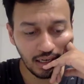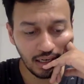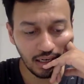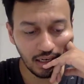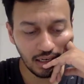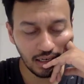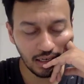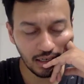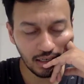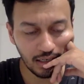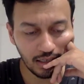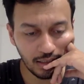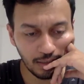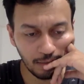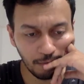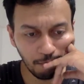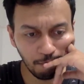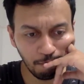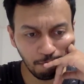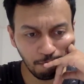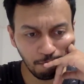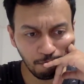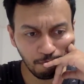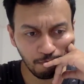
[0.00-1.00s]

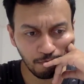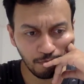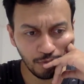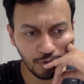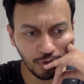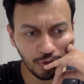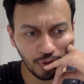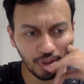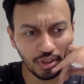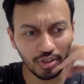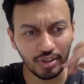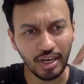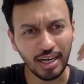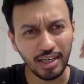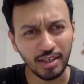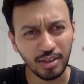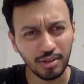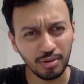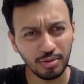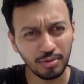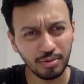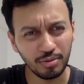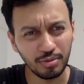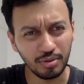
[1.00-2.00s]
You can try
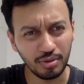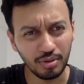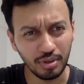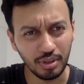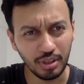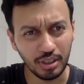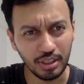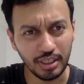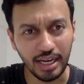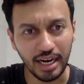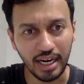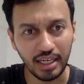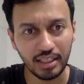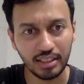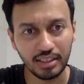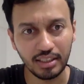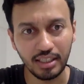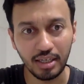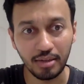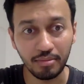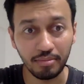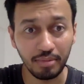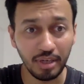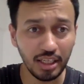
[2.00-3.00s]
to get
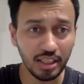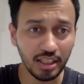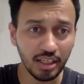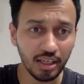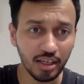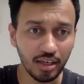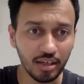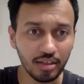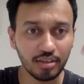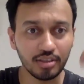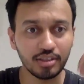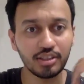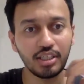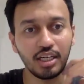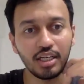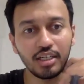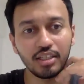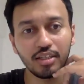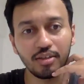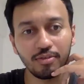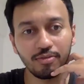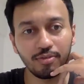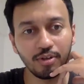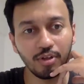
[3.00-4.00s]
their meaning,
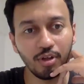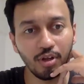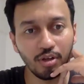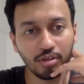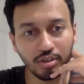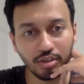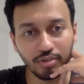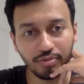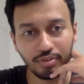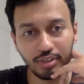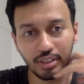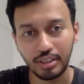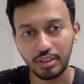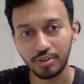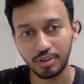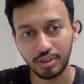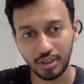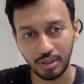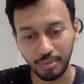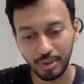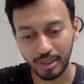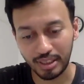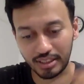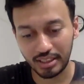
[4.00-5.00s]
understand their philosophy. To
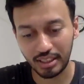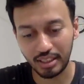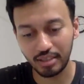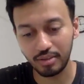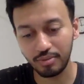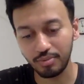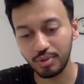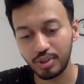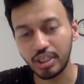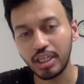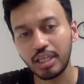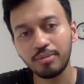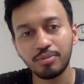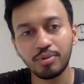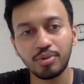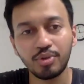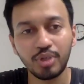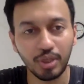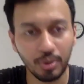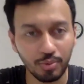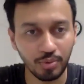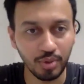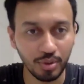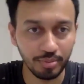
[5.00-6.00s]
some extent, what I'm
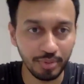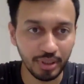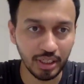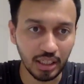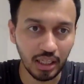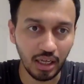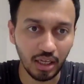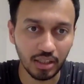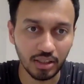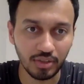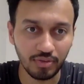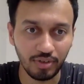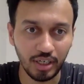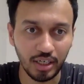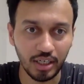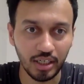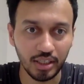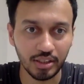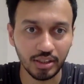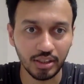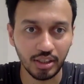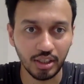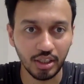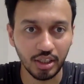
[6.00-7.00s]
doing would be classified
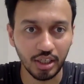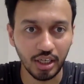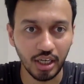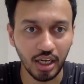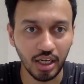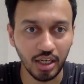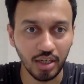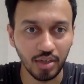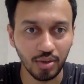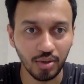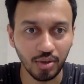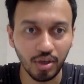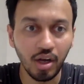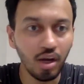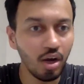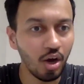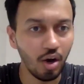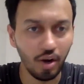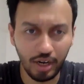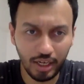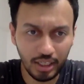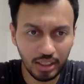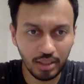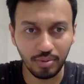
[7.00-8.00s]
as Sankhya Yoga,
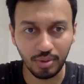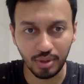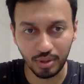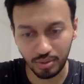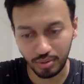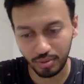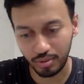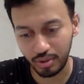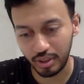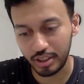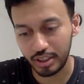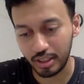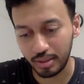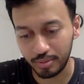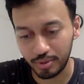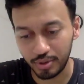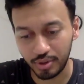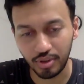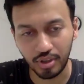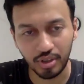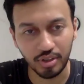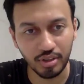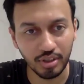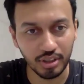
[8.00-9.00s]
or anyone who attempts
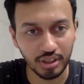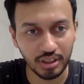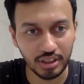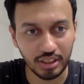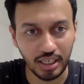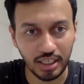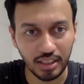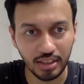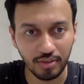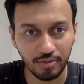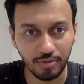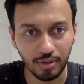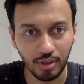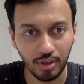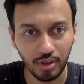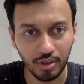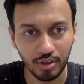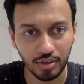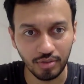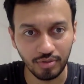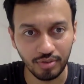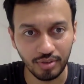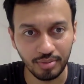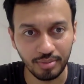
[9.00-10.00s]
to understand the
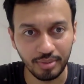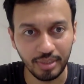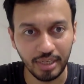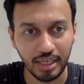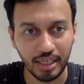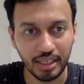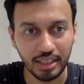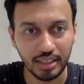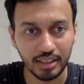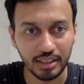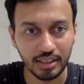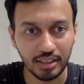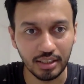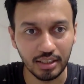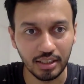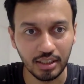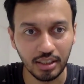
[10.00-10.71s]
philosophy behind